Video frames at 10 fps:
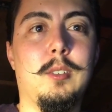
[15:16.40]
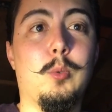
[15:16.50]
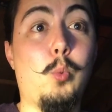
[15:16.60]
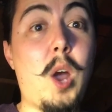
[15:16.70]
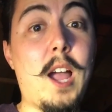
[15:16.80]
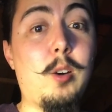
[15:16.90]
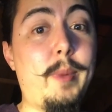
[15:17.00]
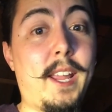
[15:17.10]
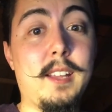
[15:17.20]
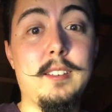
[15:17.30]
Wow,
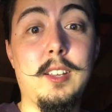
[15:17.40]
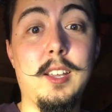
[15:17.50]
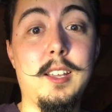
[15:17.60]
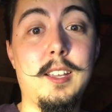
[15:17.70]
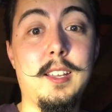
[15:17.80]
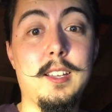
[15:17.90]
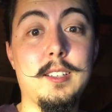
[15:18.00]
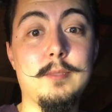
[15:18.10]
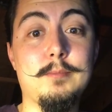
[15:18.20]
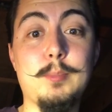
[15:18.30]
man.
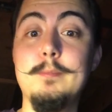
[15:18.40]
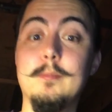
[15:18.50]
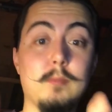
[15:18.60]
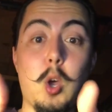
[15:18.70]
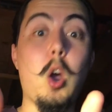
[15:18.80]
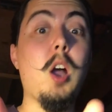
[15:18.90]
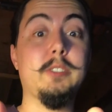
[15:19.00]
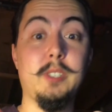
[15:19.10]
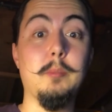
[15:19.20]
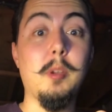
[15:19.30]

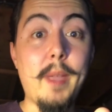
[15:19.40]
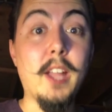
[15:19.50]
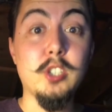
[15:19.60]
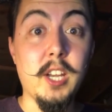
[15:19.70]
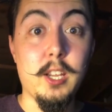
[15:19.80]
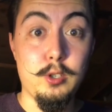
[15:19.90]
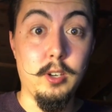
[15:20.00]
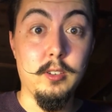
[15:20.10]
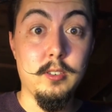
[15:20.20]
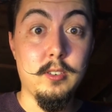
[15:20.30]
Awesome
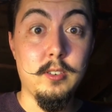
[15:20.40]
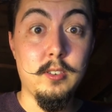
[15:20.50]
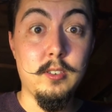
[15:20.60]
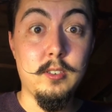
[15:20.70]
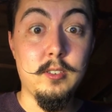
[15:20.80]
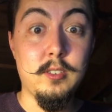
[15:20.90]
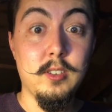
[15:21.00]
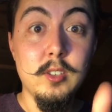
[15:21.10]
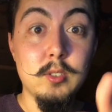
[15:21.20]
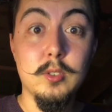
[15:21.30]
imagination.
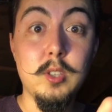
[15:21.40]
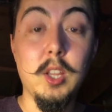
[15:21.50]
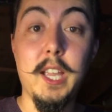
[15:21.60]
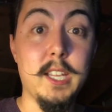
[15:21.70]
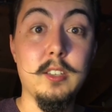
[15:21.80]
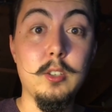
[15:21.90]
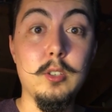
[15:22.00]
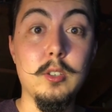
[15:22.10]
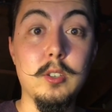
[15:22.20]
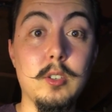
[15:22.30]
Like,
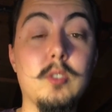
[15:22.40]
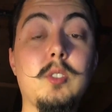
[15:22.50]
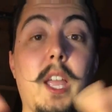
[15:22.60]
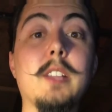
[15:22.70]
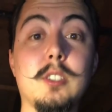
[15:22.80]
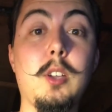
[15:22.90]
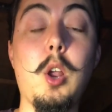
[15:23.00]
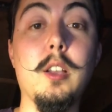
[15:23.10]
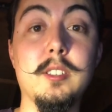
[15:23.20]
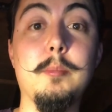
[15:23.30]
that's an
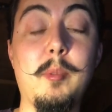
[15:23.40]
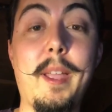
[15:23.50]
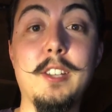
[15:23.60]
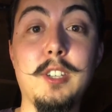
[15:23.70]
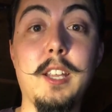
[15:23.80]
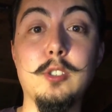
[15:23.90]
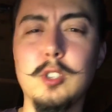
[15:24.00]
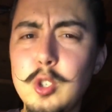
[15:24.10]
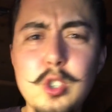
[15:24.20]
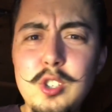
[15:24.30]
awesome imagination.
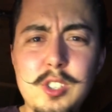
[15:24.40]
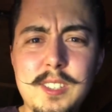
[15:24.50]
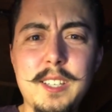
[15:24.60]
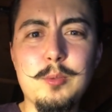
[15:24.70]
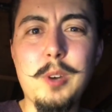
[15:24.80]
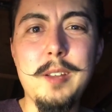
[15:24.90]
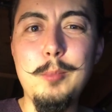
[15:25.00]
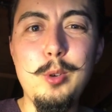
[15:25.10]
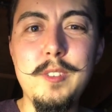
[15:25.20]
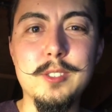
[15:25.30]
You should just like write
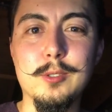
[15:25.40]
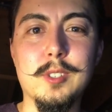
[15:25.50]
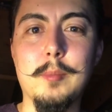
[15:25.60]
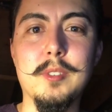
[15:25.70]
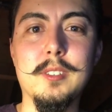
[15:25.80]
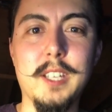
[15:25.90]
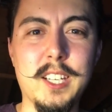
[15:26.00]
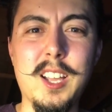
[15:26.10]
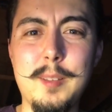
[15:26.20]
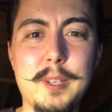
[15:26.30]
movies or something, like
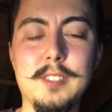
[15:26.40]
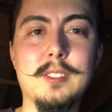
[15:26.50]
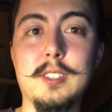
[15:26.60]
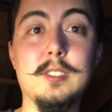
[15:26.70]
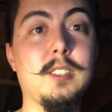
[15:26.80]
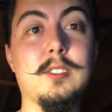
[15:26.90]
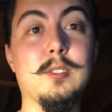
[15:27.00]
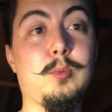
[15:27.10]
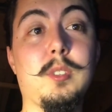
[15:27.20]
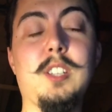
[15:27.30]
comedies, because
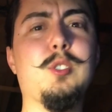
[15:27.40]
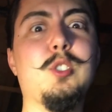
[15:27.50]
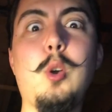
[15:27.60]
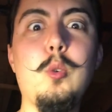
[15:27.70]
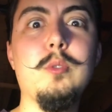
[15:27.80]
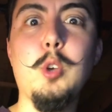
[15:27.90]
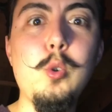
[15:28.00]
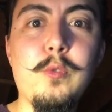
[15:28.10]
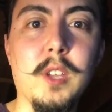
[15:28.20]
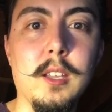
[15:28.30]
it's so
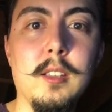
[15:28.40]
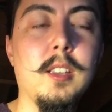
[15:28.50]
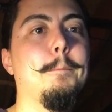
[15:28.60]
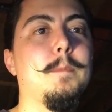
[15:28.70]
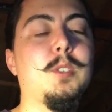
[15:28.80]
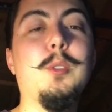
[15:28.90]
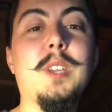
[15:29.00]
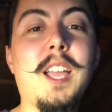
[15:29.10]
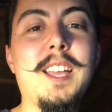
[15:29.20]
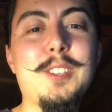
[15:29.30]
goofy. So
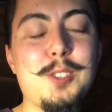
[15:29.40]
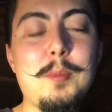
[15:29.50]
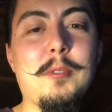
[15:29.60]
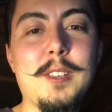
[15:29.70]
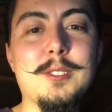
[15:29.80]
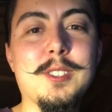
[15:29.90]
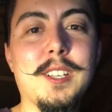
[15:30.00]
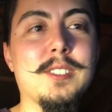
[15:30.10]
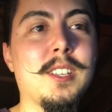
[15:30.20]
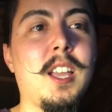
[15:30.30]
the supervisor
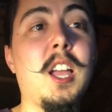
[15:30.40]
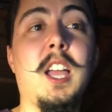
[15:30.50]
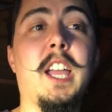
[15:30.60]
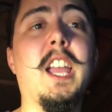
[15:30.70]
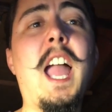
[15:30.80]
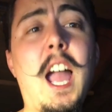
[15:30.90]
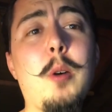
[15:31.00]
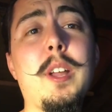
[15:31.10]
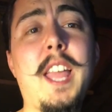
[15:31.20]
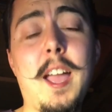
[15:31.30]
says, hey,
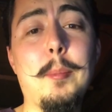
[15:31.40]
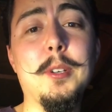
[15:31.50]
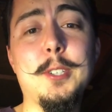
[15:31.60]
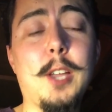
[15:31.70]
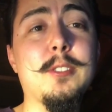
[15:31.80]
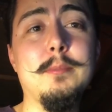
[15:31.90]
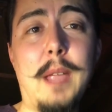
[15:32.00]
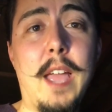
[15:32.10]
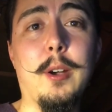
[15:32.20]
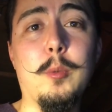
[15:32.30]
how it happened doesn't
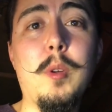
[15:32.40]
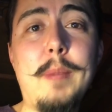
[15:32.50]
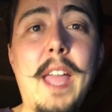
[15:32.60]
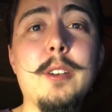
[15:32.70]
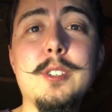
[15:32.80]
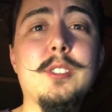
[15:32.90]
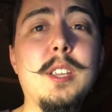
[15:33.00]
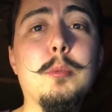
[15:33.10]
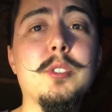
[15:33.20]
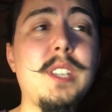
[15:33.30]
matter. What matters is
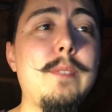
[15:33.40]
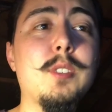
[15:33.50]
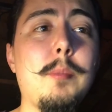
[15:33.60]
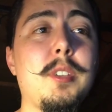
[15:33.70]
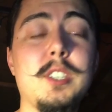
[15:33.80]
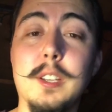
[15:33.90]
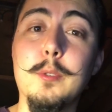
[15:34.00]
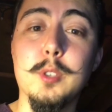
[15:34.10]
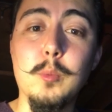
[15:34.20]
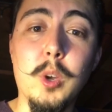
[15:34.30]
he received something
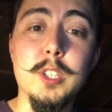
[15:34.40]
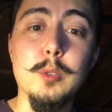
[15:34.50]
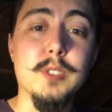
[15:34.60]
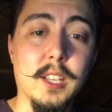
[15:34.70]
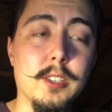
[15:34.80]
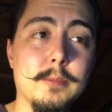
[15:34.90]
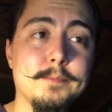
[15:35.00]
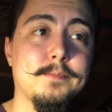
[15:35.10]
different than what you sent.